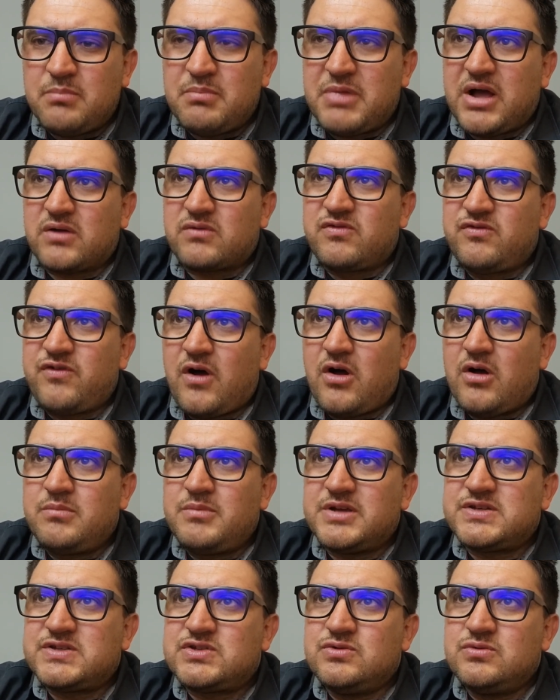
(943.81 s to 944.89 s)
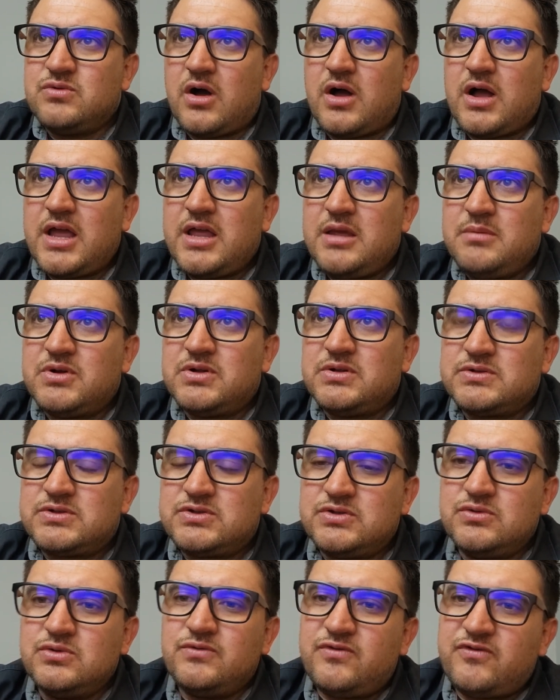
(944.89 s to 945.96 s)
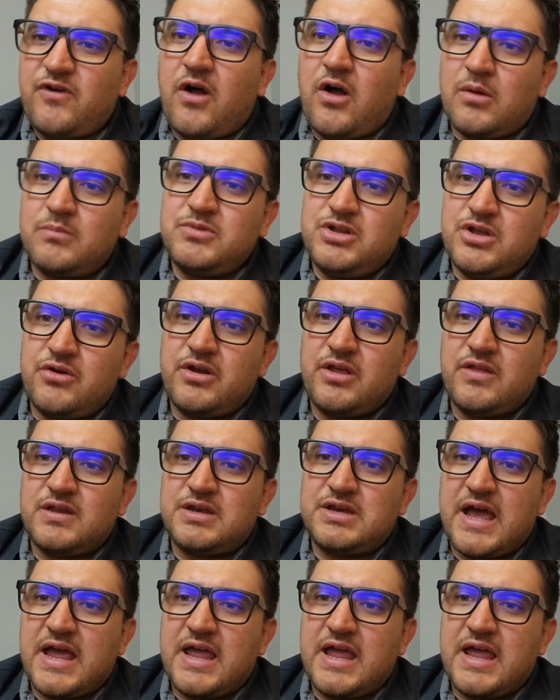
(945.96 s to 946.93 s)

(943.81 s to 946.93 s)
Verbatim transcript: about farmers who are able to farm during the